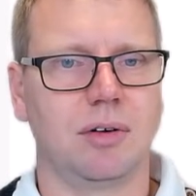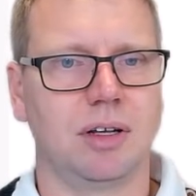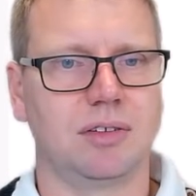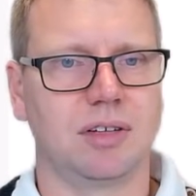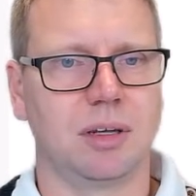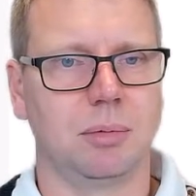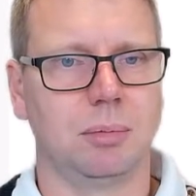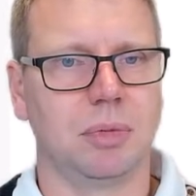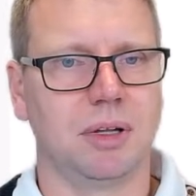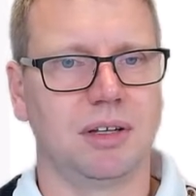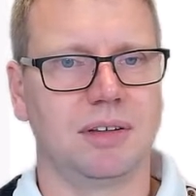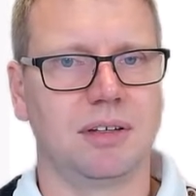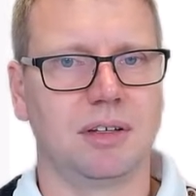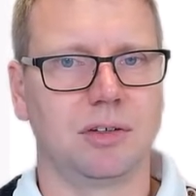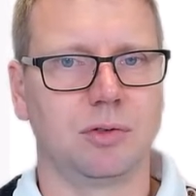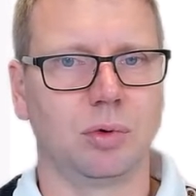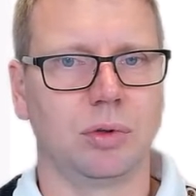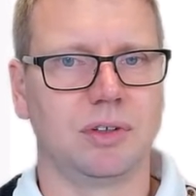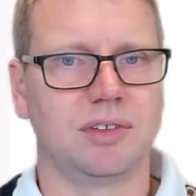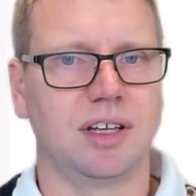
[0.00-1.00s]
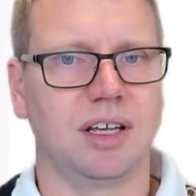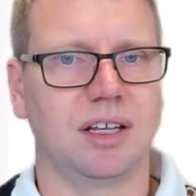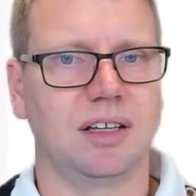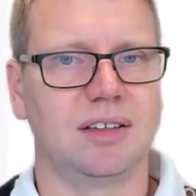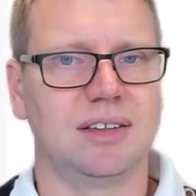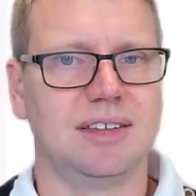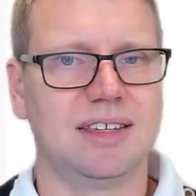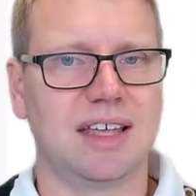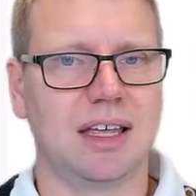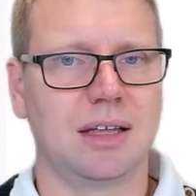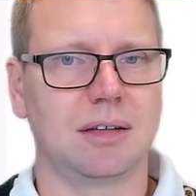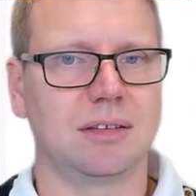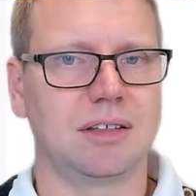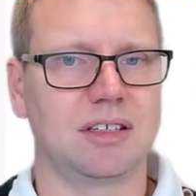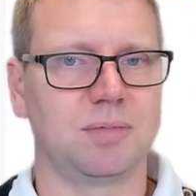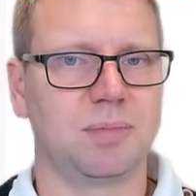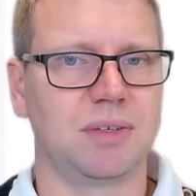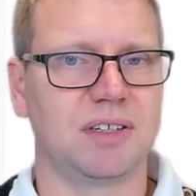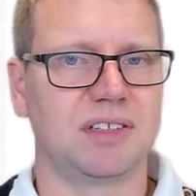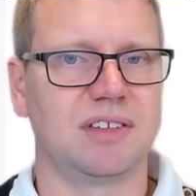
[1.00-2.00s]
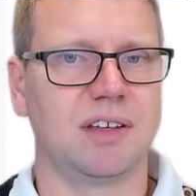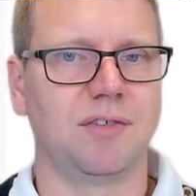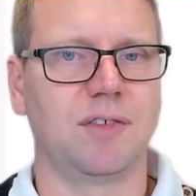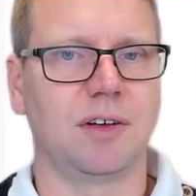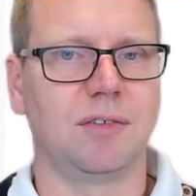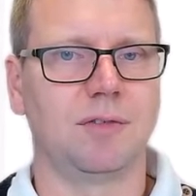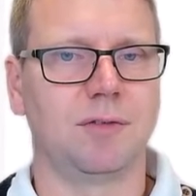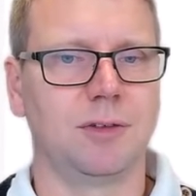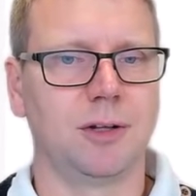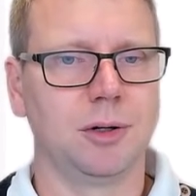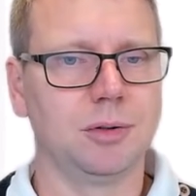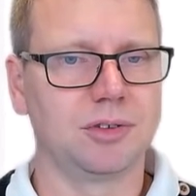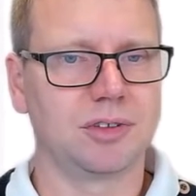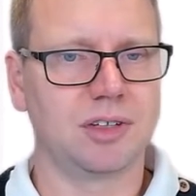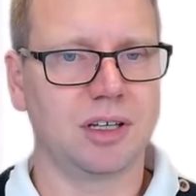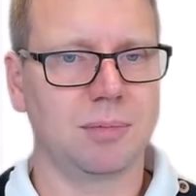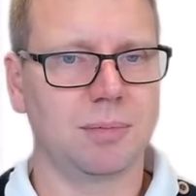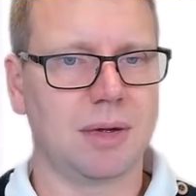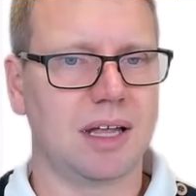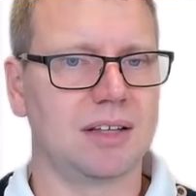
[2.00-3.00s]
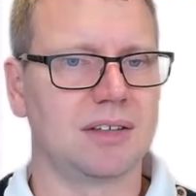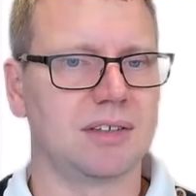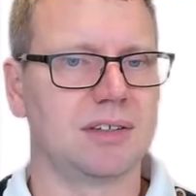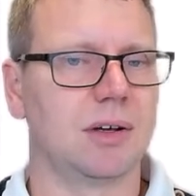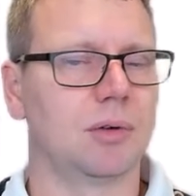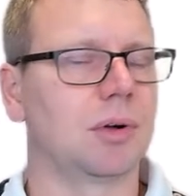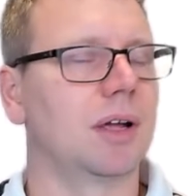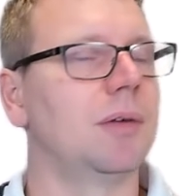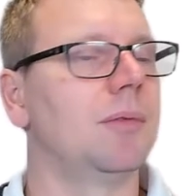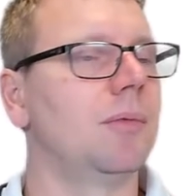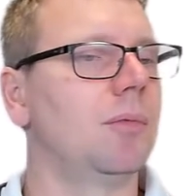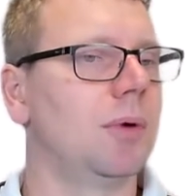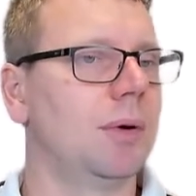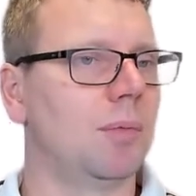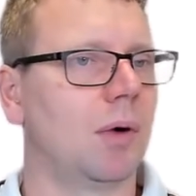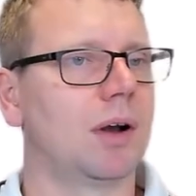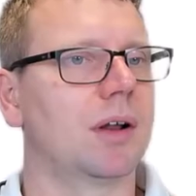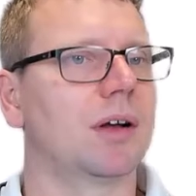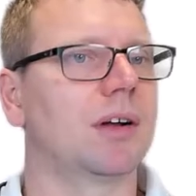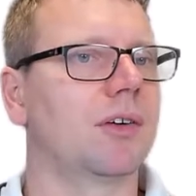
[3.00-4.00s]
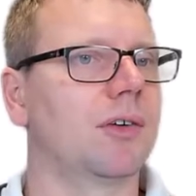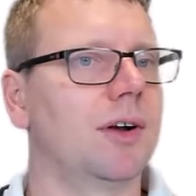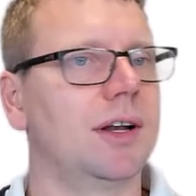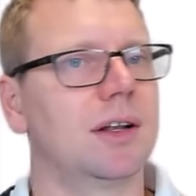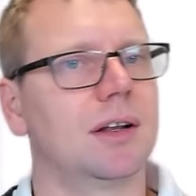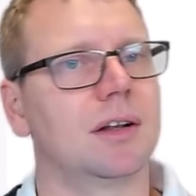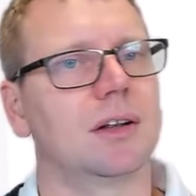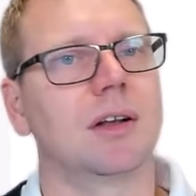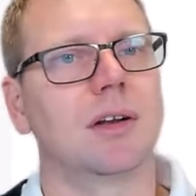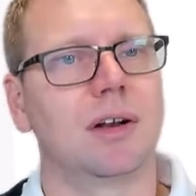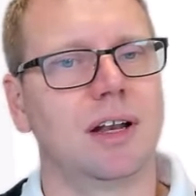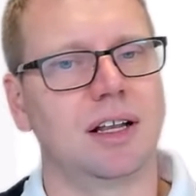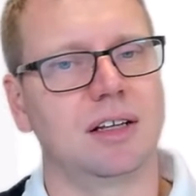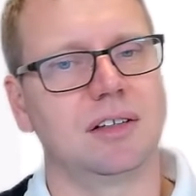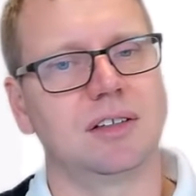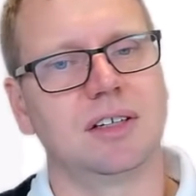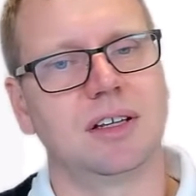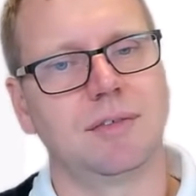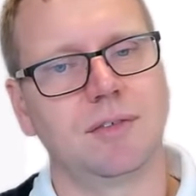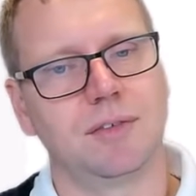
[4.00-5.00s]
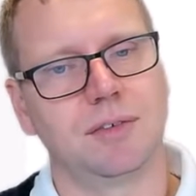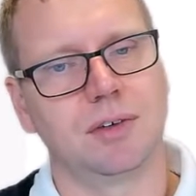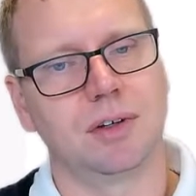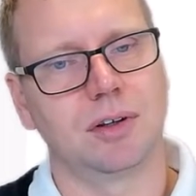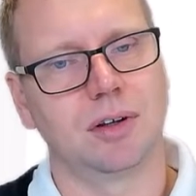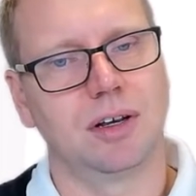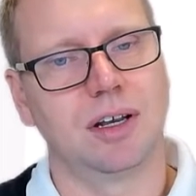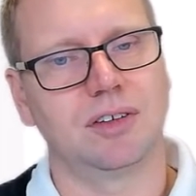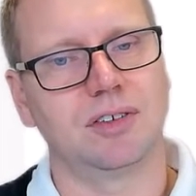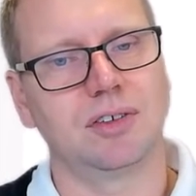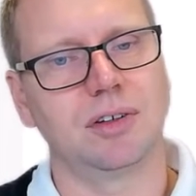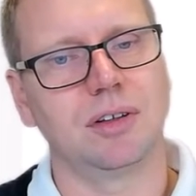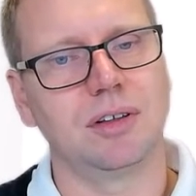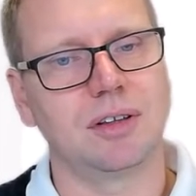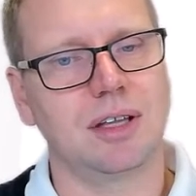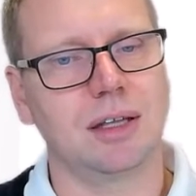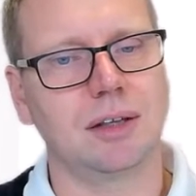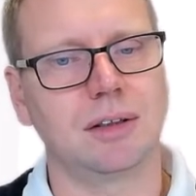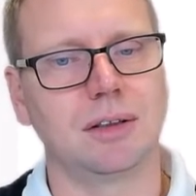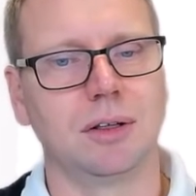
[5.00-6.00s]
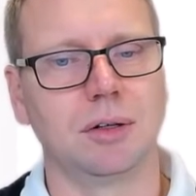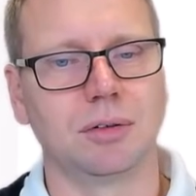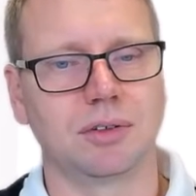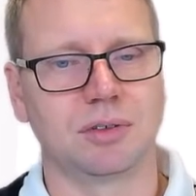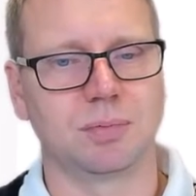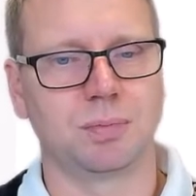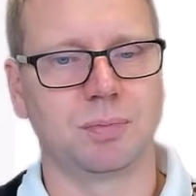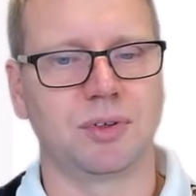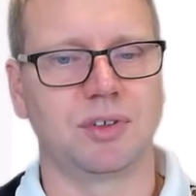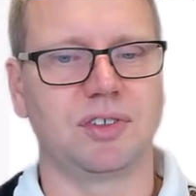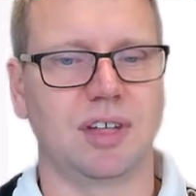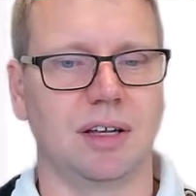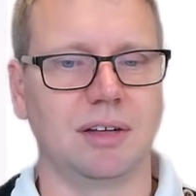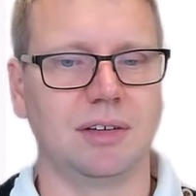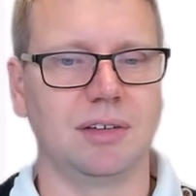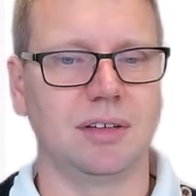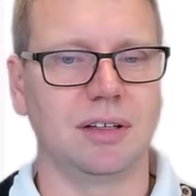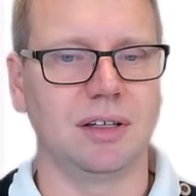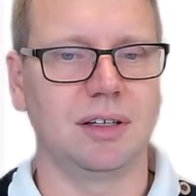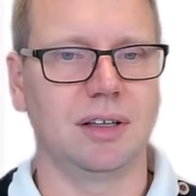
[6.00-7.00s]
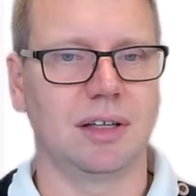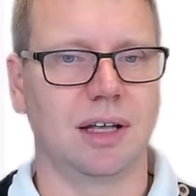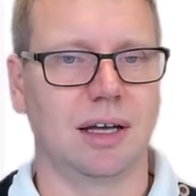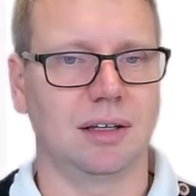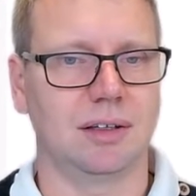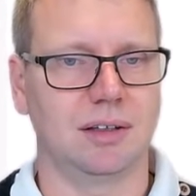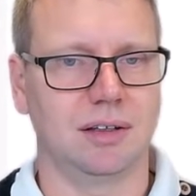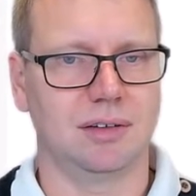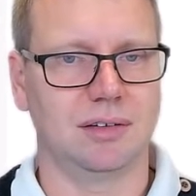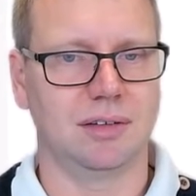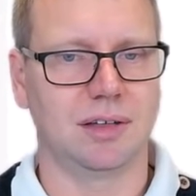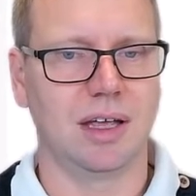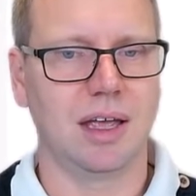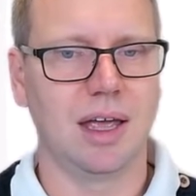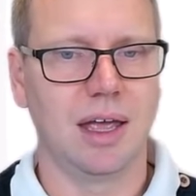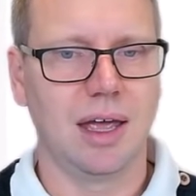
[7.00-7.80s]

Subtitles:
template. This will take that specific flow step and say, okay, we want to create a connection that looks precisely like this.